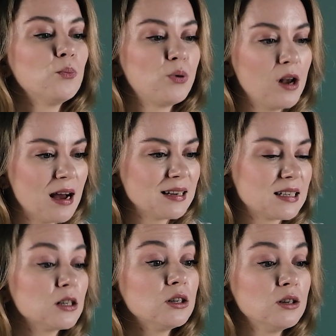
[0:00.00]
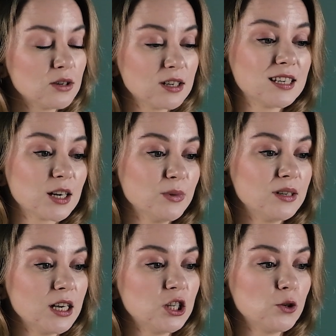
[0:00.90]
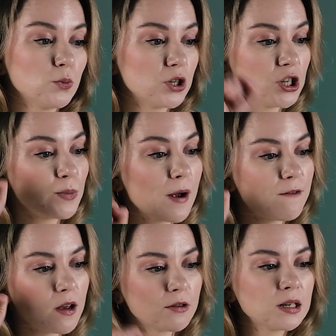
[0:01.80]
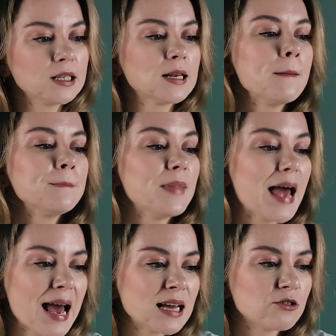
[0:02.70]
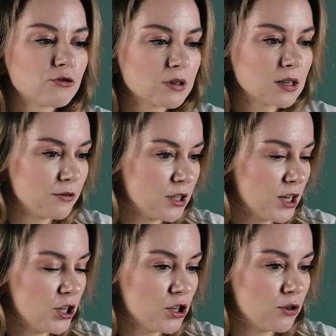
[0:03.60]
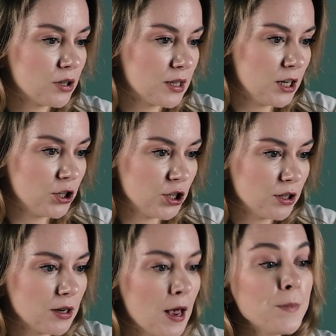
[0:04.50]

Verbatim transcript: plus user segmentation, which is my favorite, and route conversation to an agent.